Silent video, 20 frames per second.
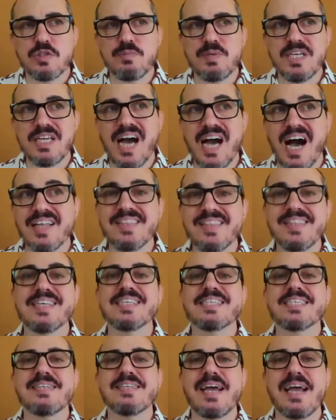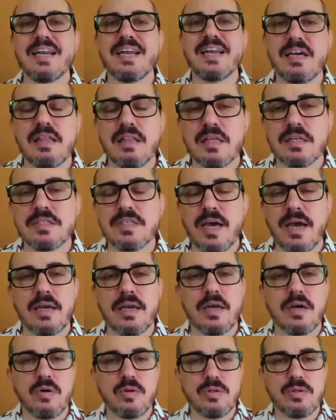It's mean understanding the
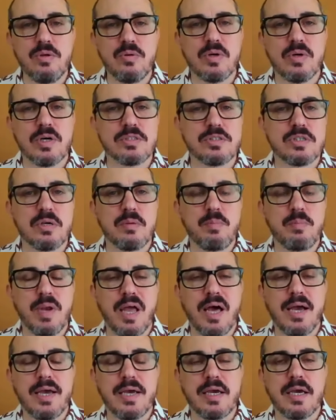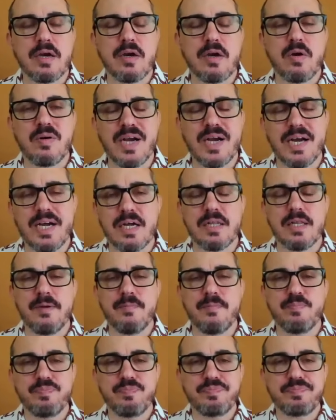technical nuance and applying it correctly.